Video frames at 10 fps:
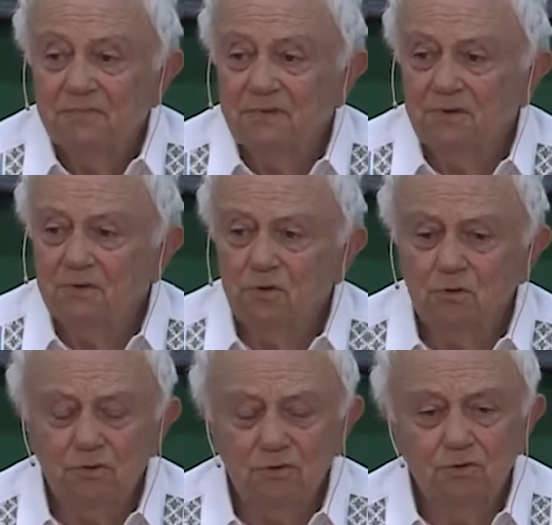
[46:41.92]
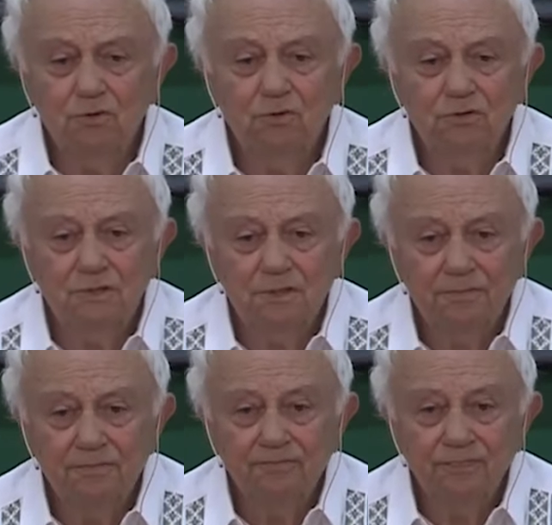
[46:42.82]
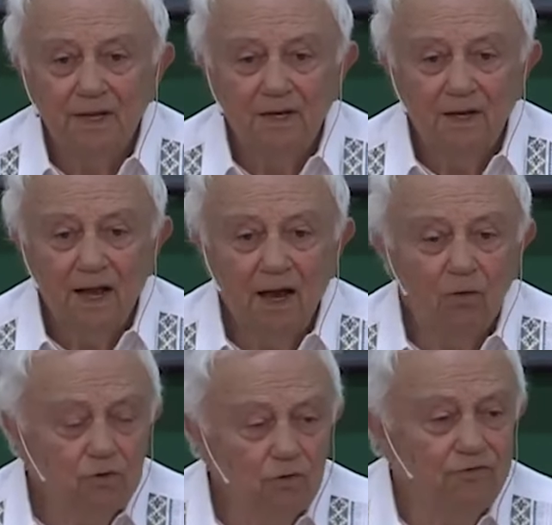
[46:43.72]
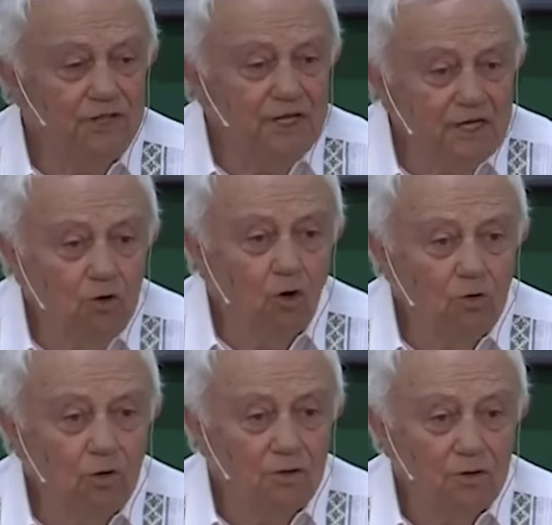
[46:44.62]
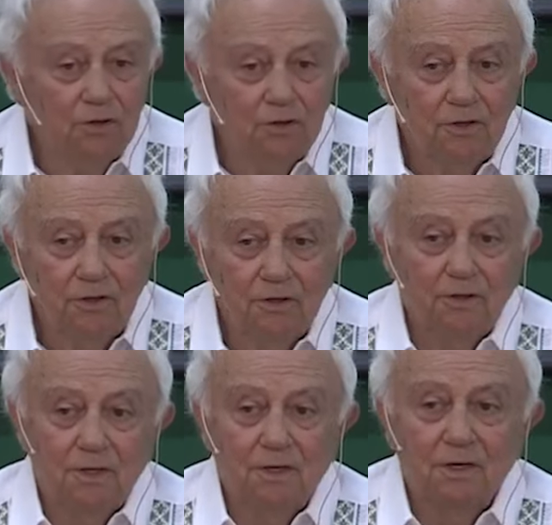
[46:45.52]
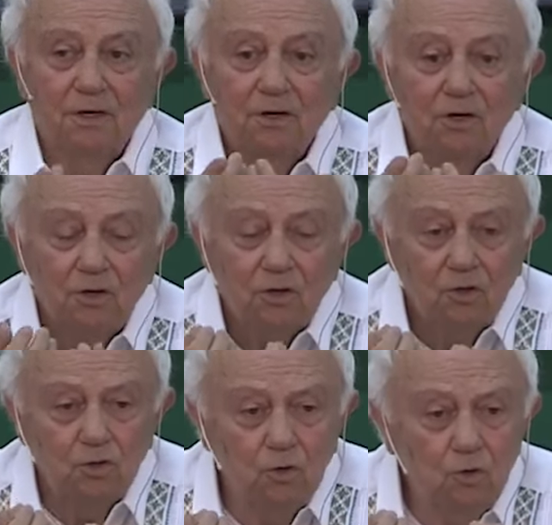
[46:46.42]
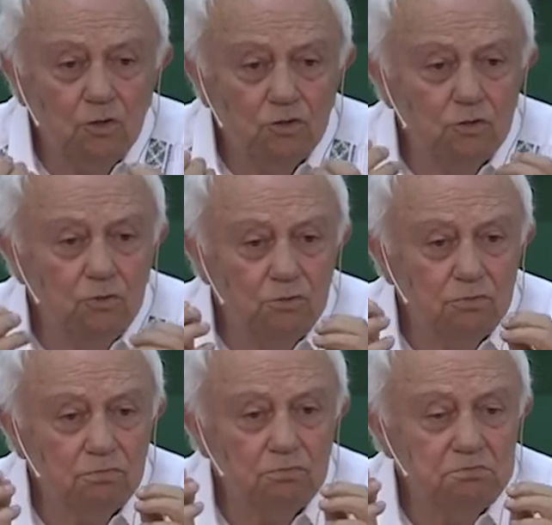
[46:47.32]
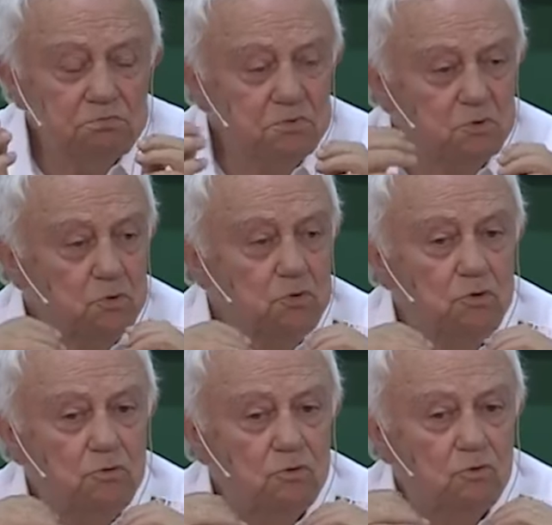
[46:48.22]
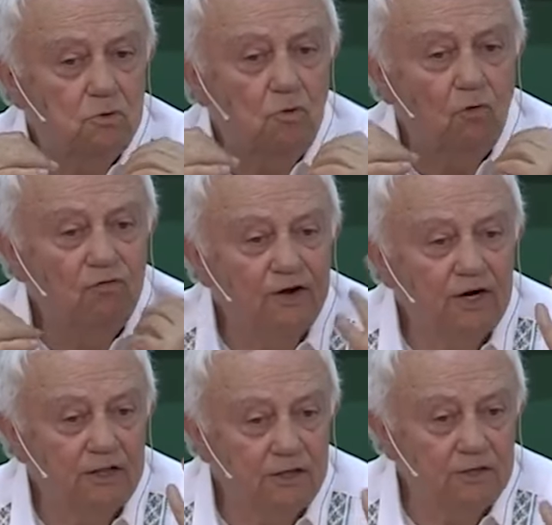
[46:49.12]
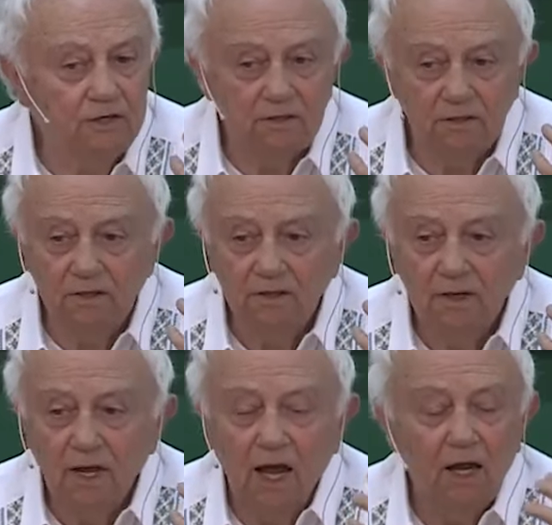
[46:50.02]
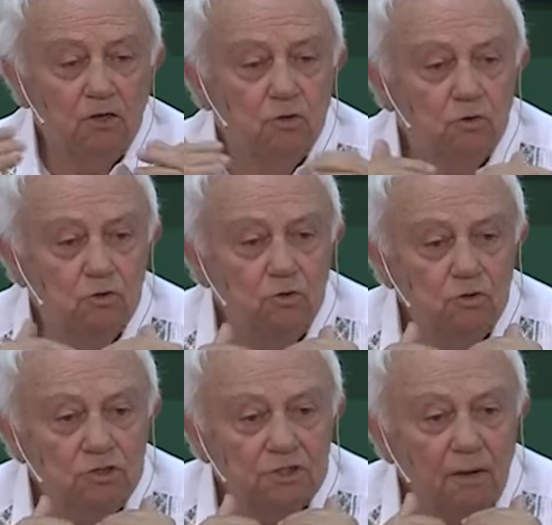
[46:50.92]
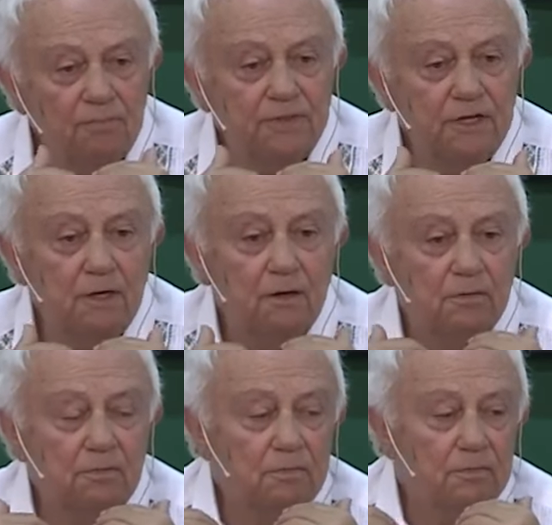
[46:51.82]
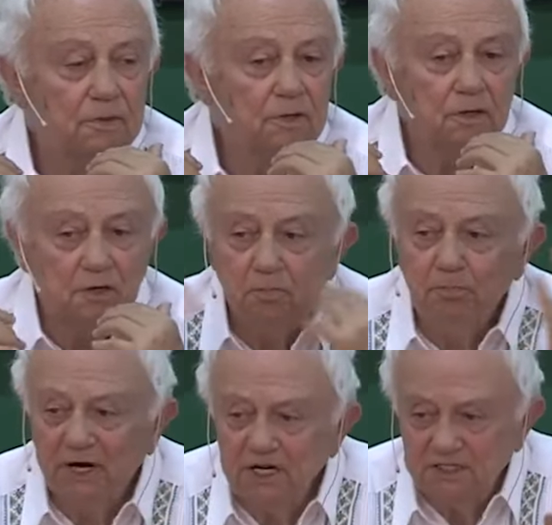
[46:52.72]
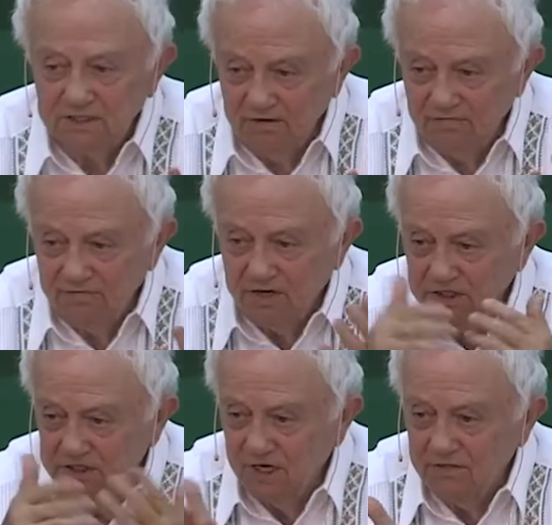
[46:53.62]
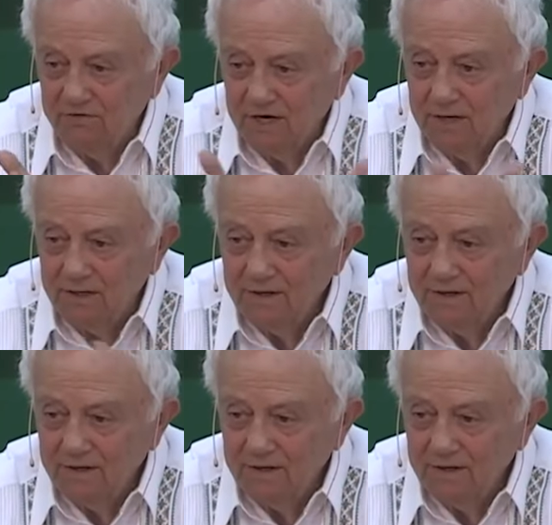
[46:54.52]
you, you don't, out of the ego, uh, you want to, to, to go further and to do something um, impressive, etc